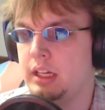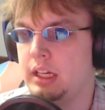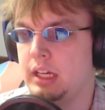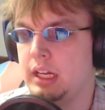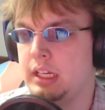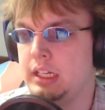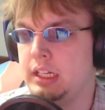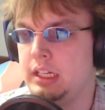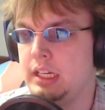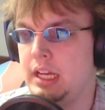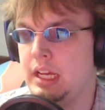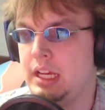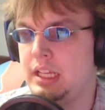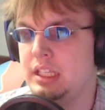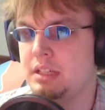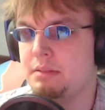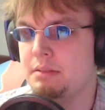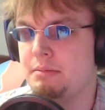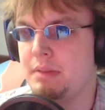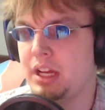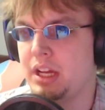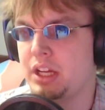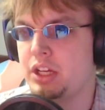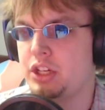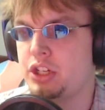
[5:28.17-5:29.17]
I need to
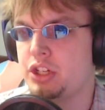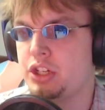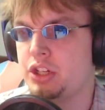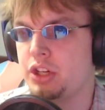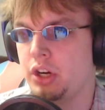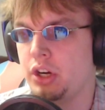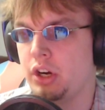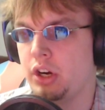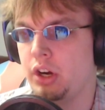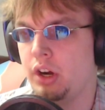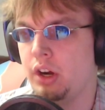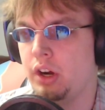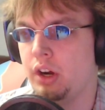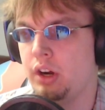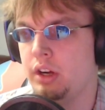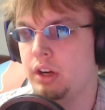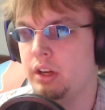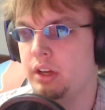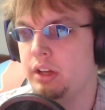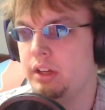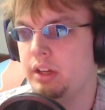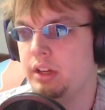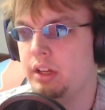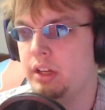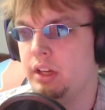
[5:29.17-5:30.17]
make sure
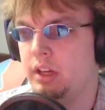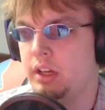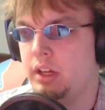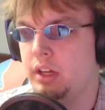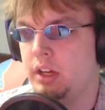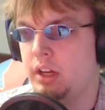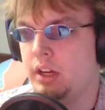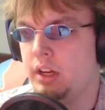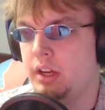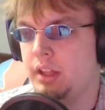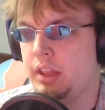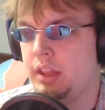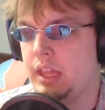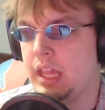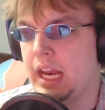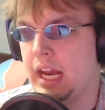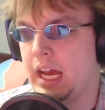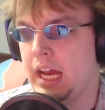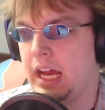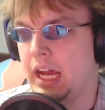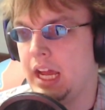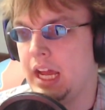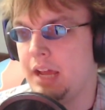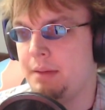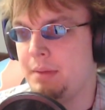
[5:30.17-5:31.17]
that
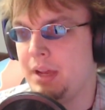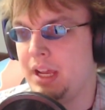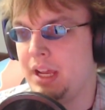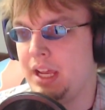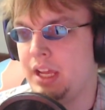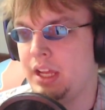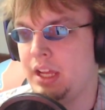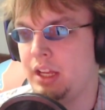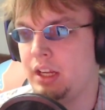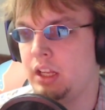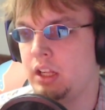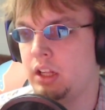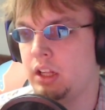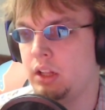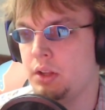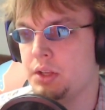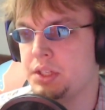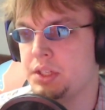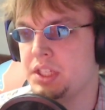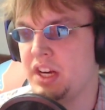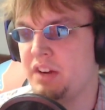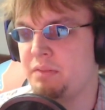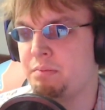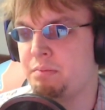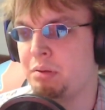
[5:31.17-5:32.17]
I'm in close
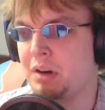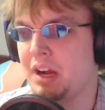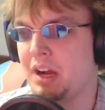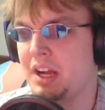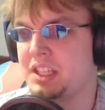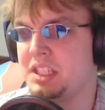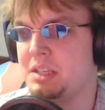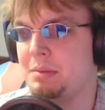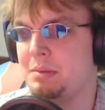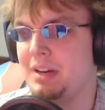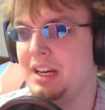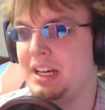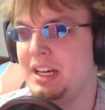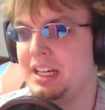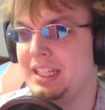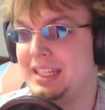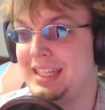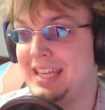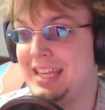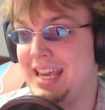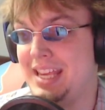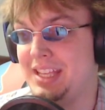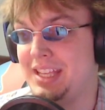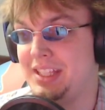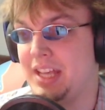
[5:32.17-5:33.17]
enough proximity to
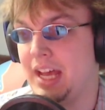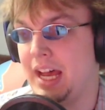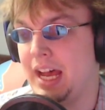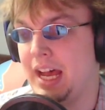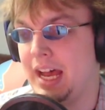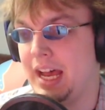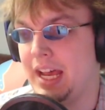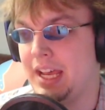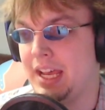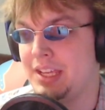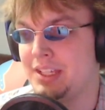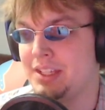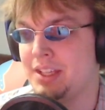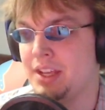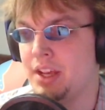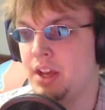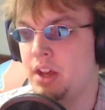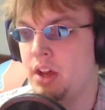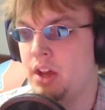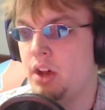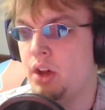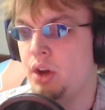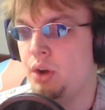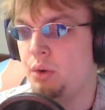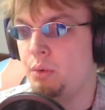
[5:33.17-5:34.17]
these guys
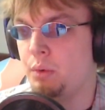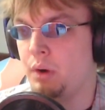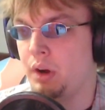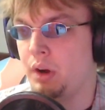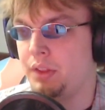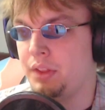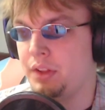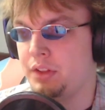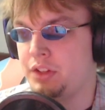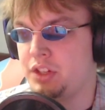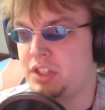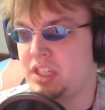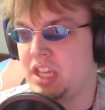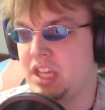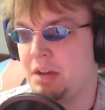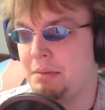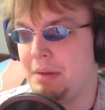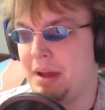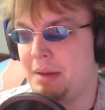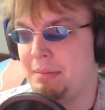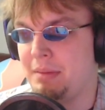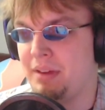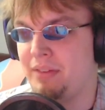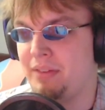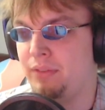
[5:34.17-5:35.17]
where they'll just come
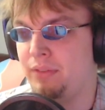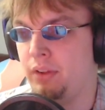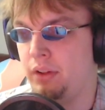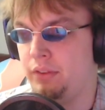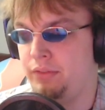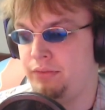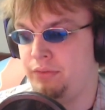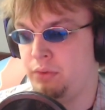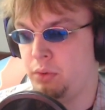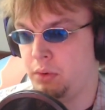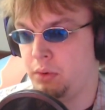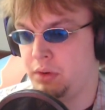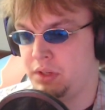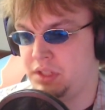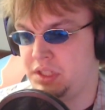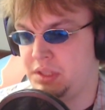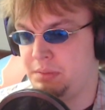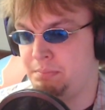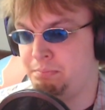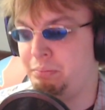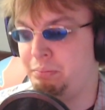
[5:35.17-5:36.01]
at me full force.